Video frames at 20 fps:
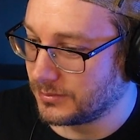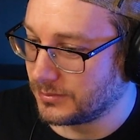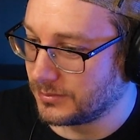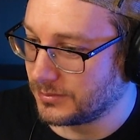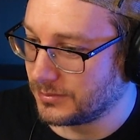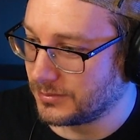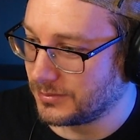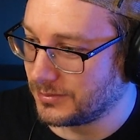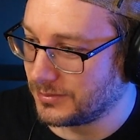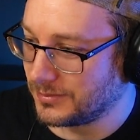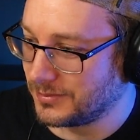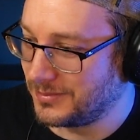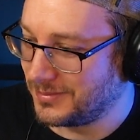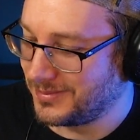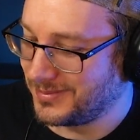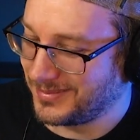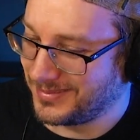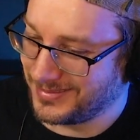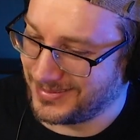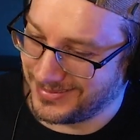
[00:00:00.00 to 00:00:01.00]
In
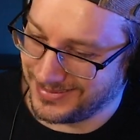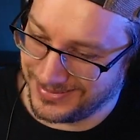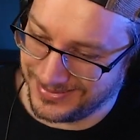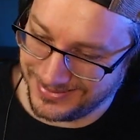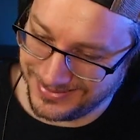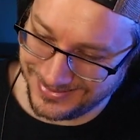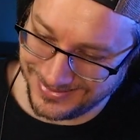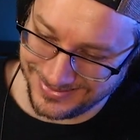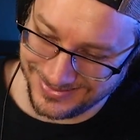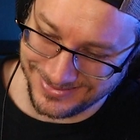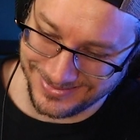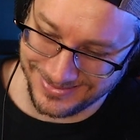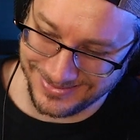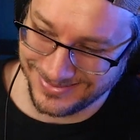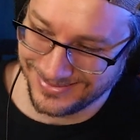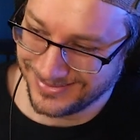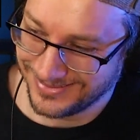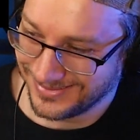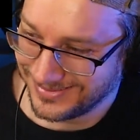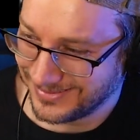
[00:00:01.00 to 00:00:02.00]
theaters or ordered on
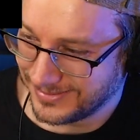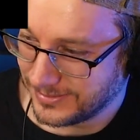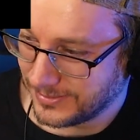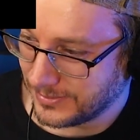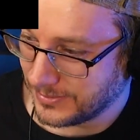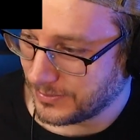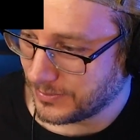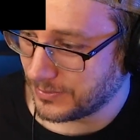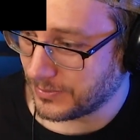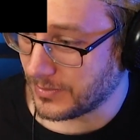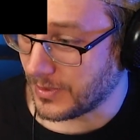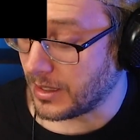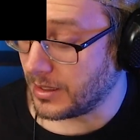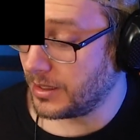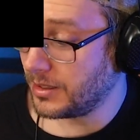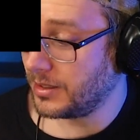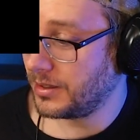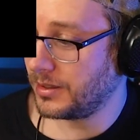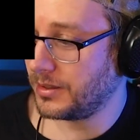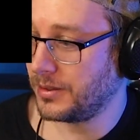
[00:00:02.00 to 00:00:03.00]
Disney Plus with
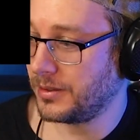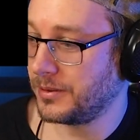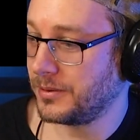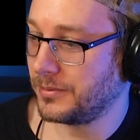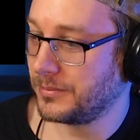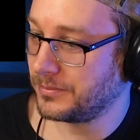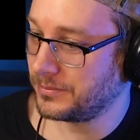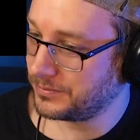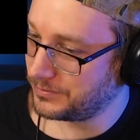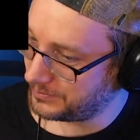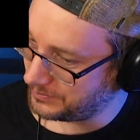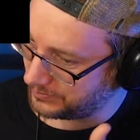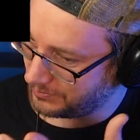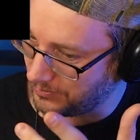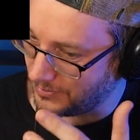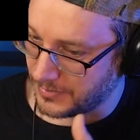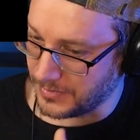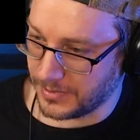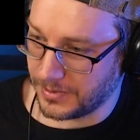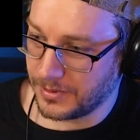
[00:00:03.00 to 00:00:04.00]
Premiere Access,
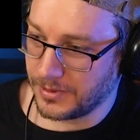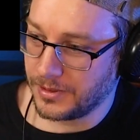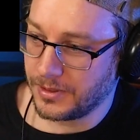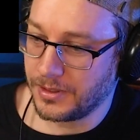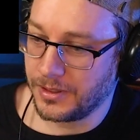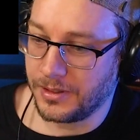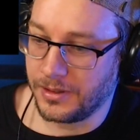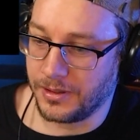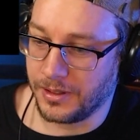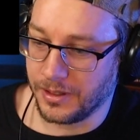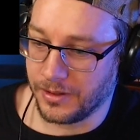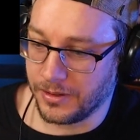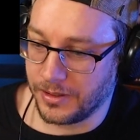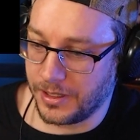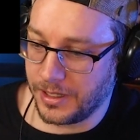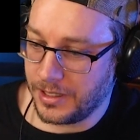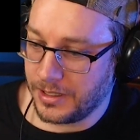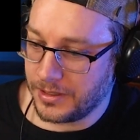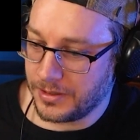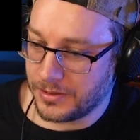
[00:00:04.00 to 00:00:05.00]
March fifth.
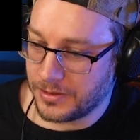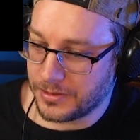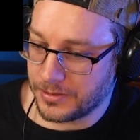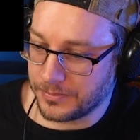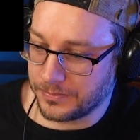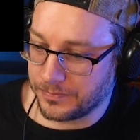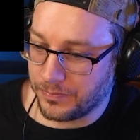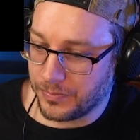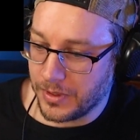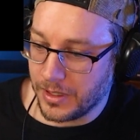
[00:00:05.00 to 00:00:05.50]
There it is.